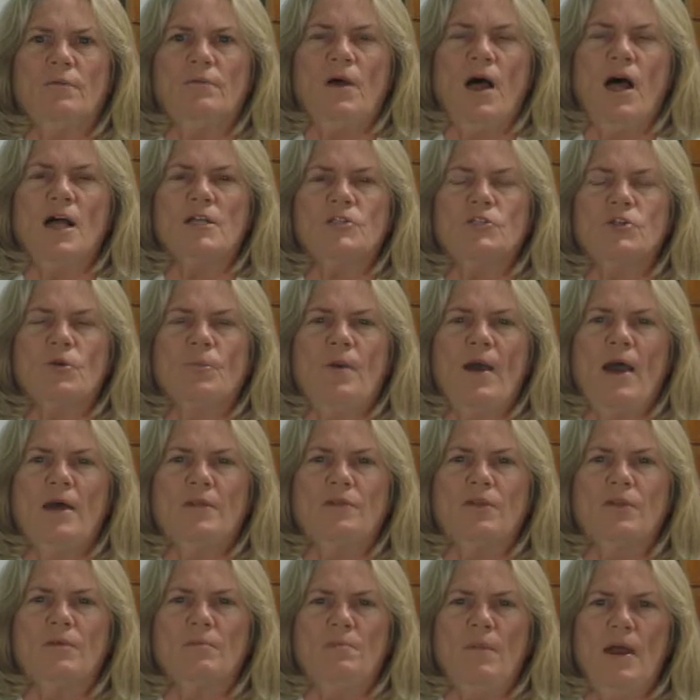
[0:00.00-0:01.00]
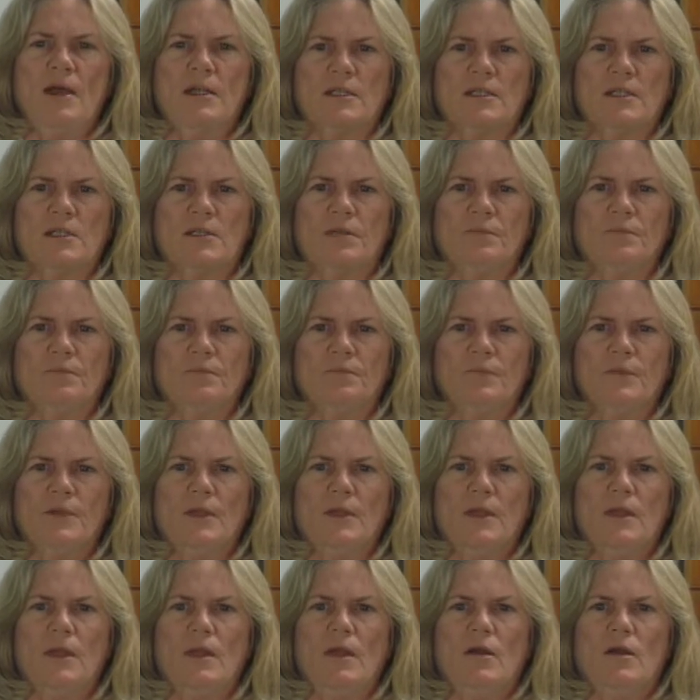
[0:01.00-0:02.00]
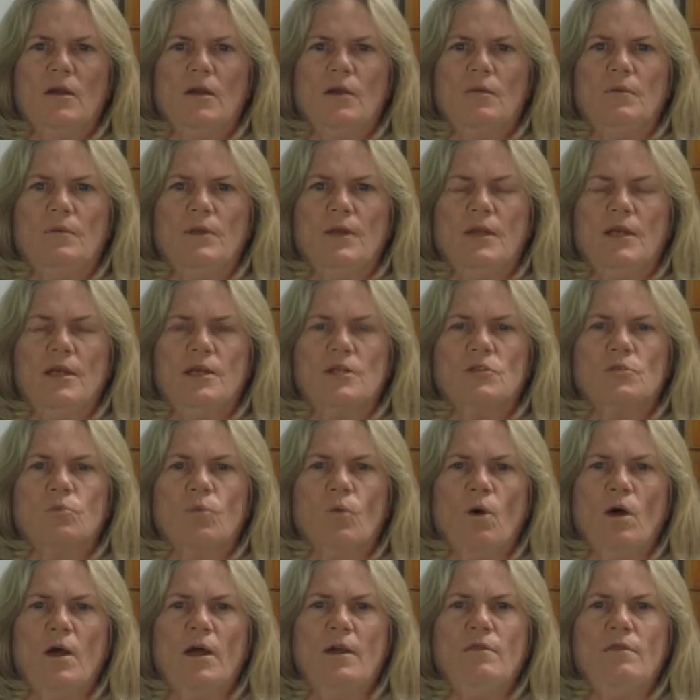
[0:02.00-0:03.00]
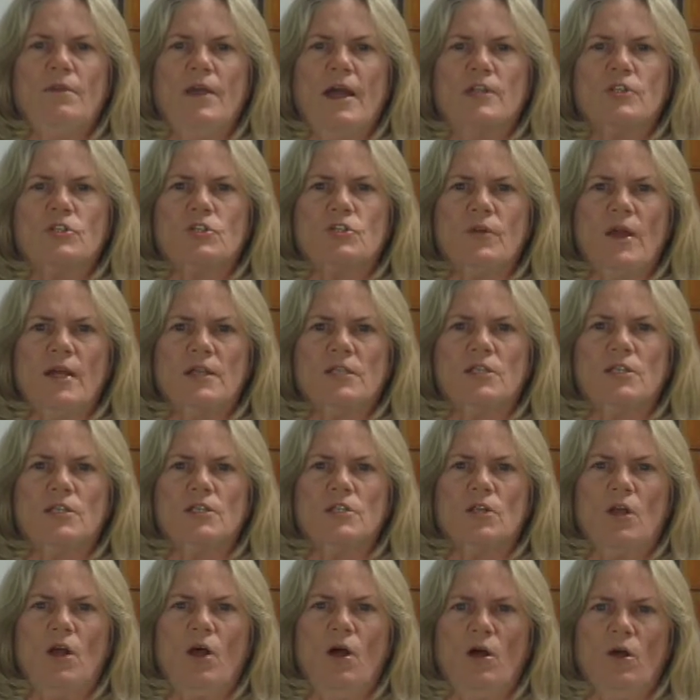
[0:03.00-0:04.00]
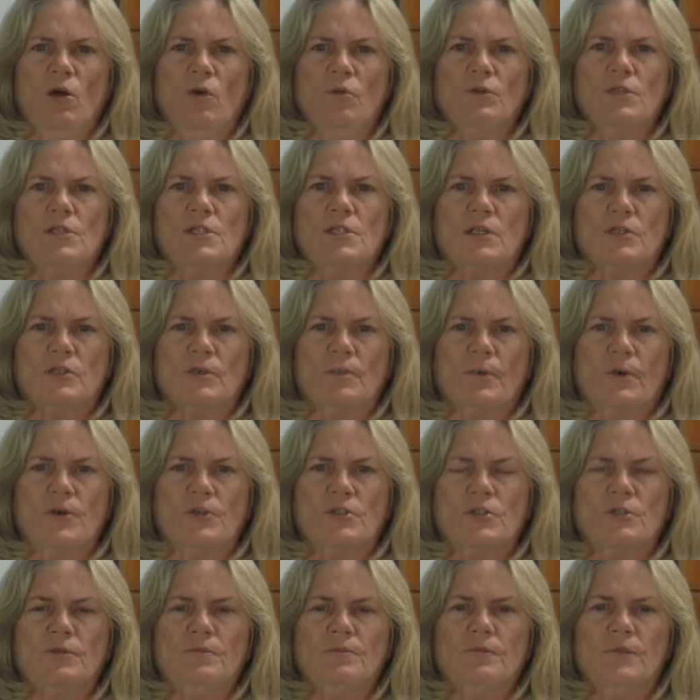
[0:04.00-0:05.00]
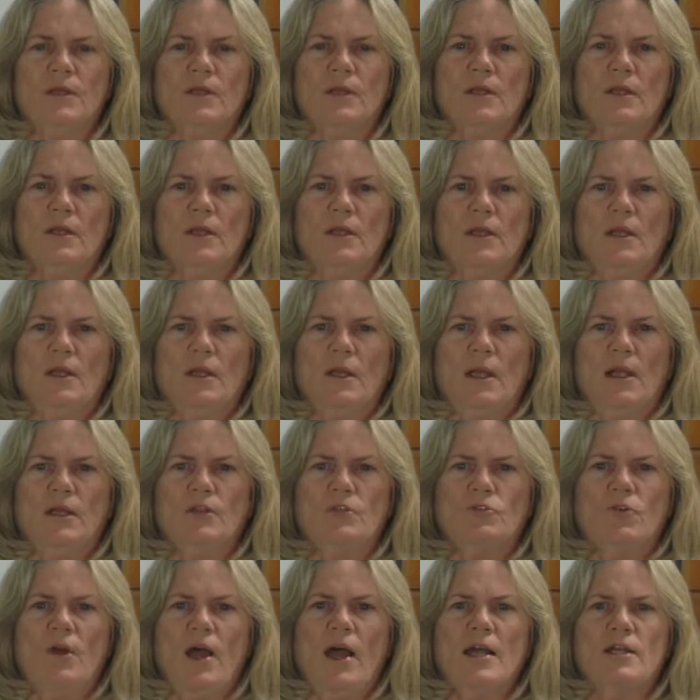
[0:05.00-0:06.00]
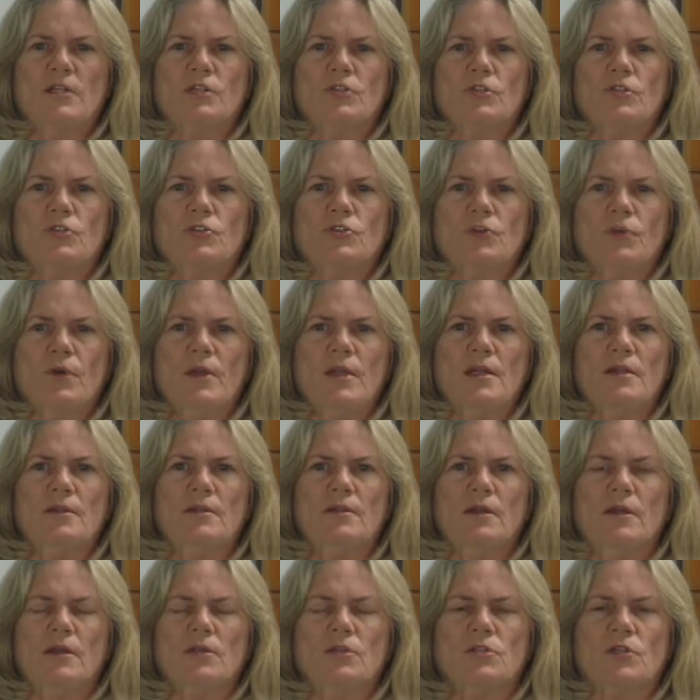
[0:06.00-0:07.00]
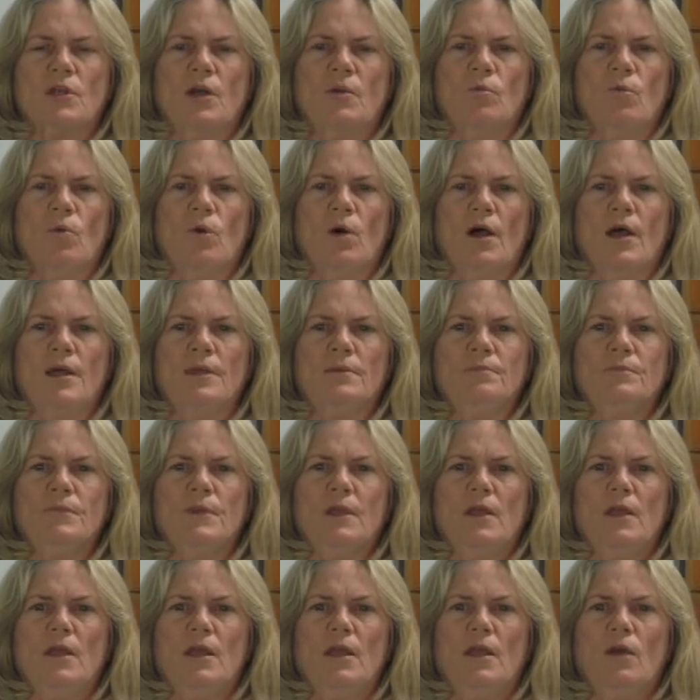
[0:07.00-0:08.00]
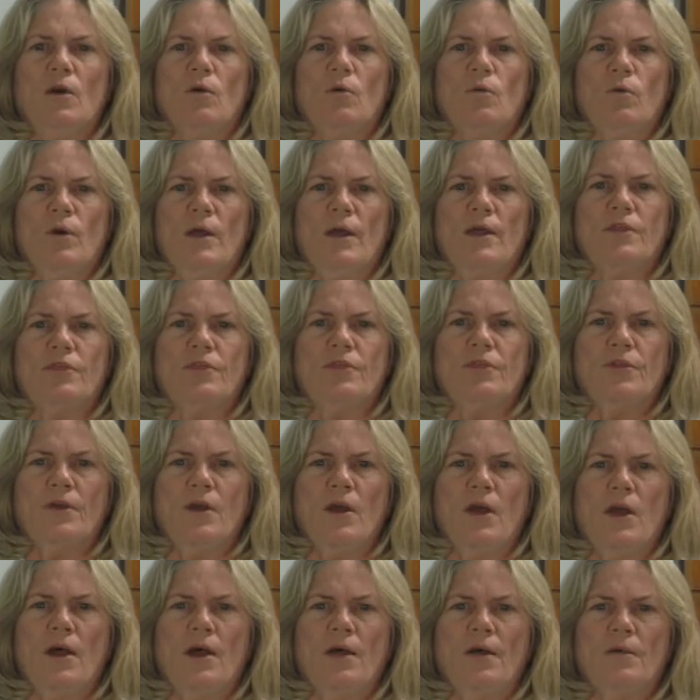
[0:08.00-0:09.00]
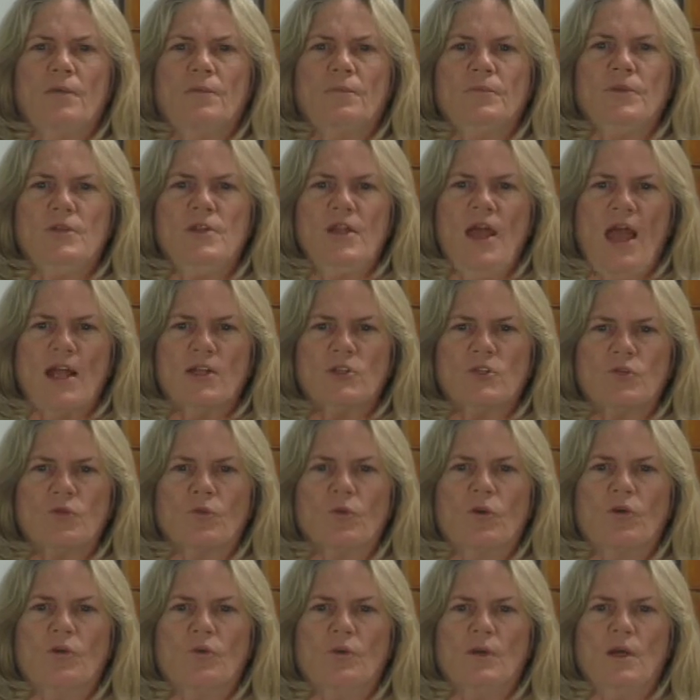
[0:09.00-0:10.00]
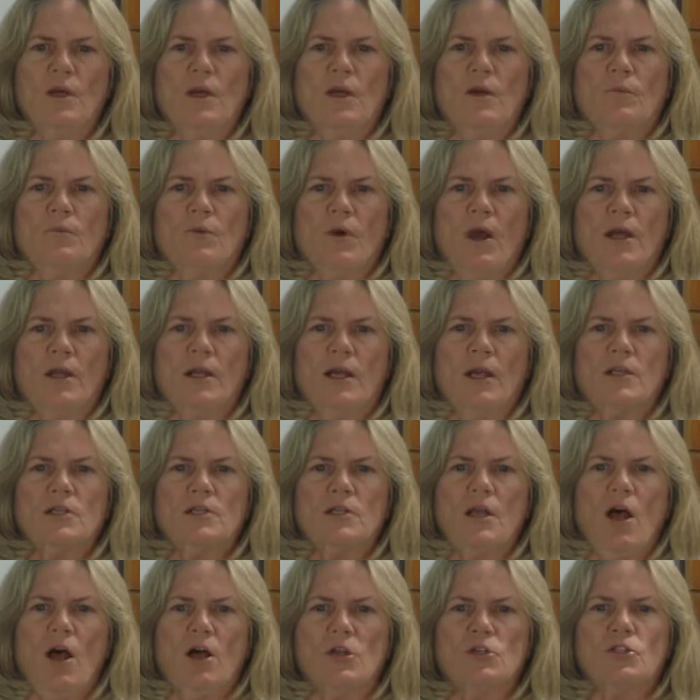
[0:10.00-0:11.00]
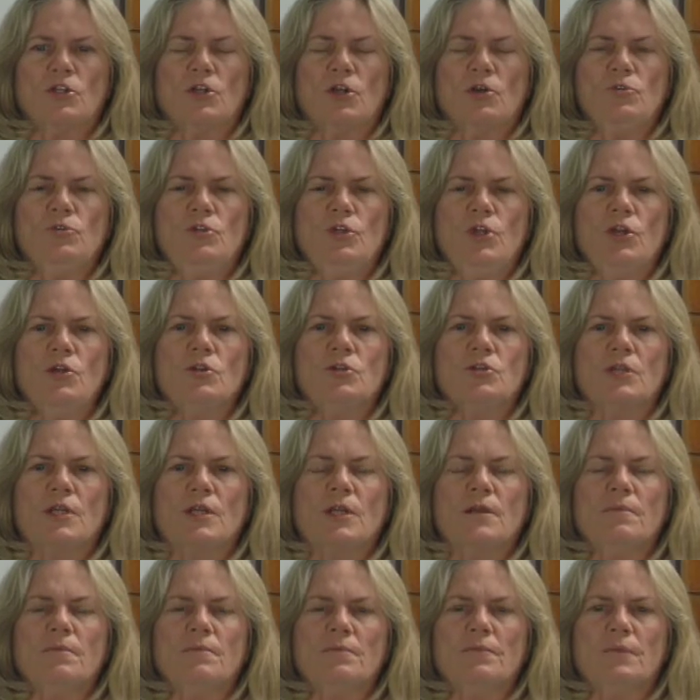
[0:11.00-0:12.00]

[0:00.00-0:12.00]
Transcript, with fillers: osteopathic medicine is one that stresses the wholeness in the person and tries to treat someone with natural products, also using